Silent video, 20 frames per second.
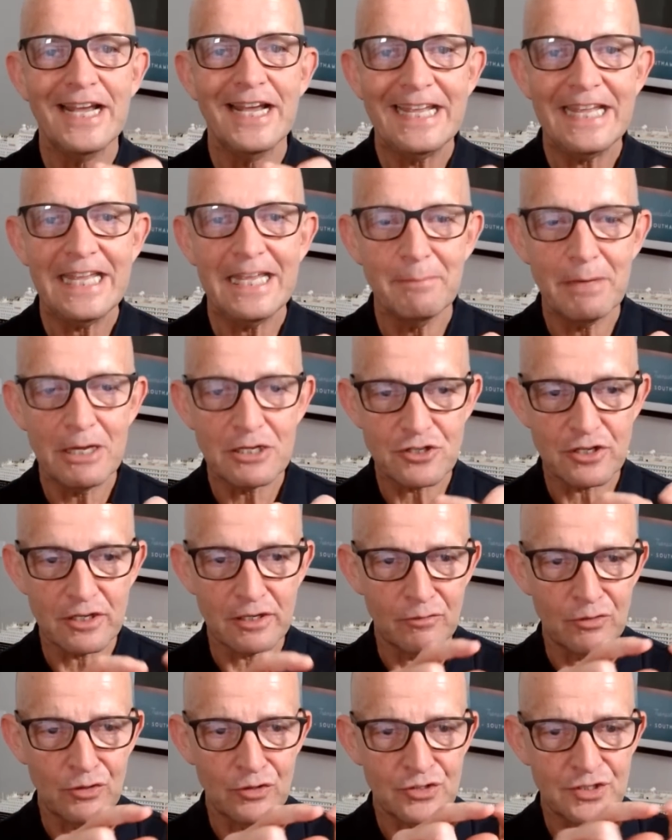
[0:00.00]
emails you get
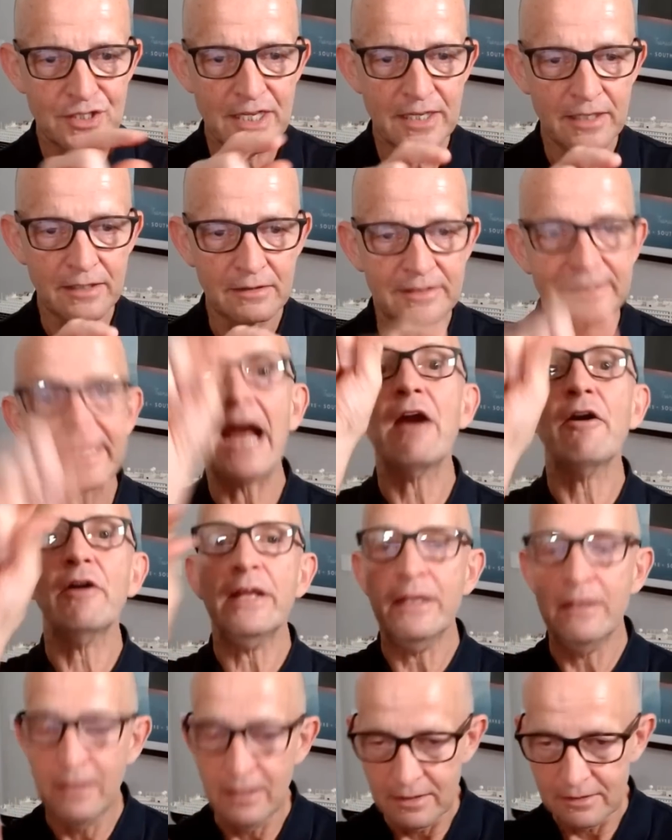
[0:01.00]
with, dear
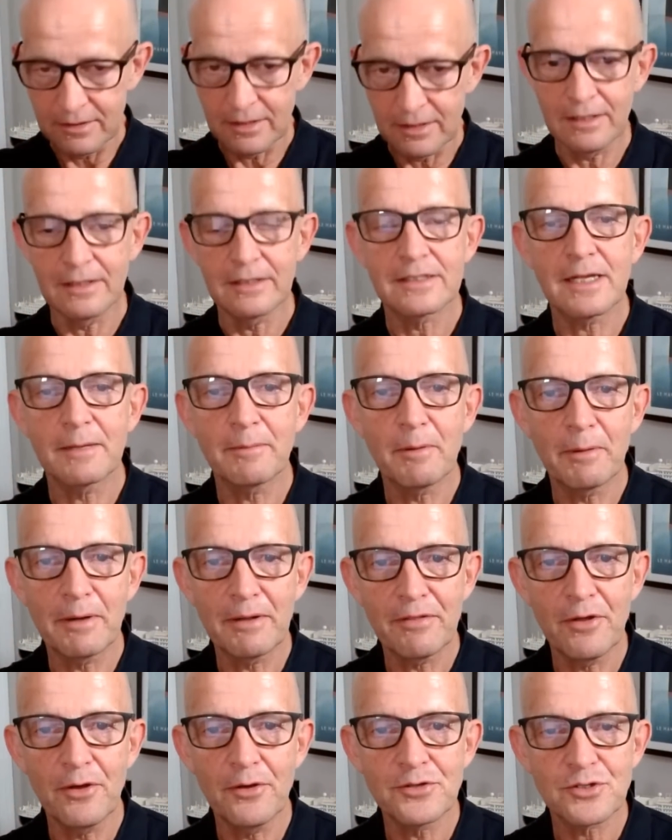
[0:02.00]
Gary, that it's going to be one of
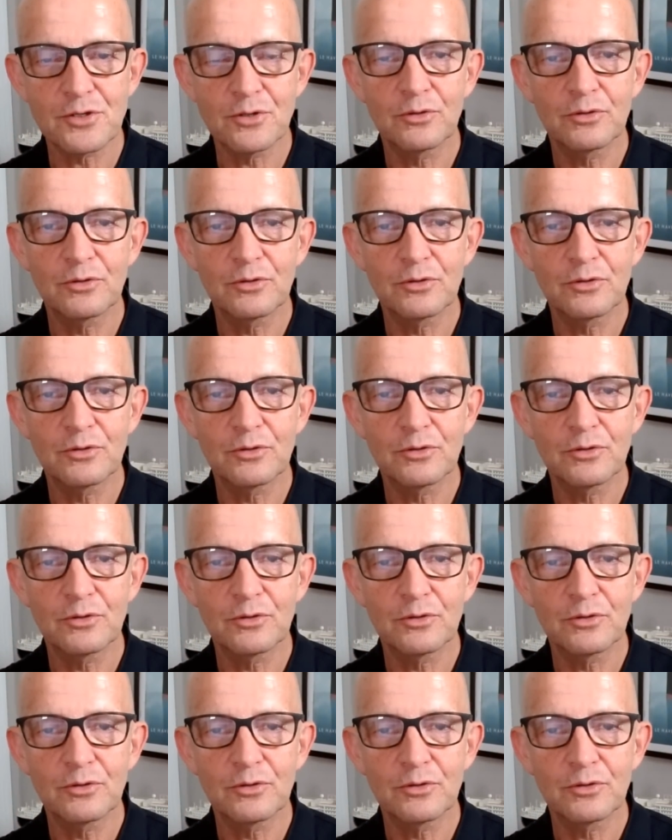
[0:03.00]
those,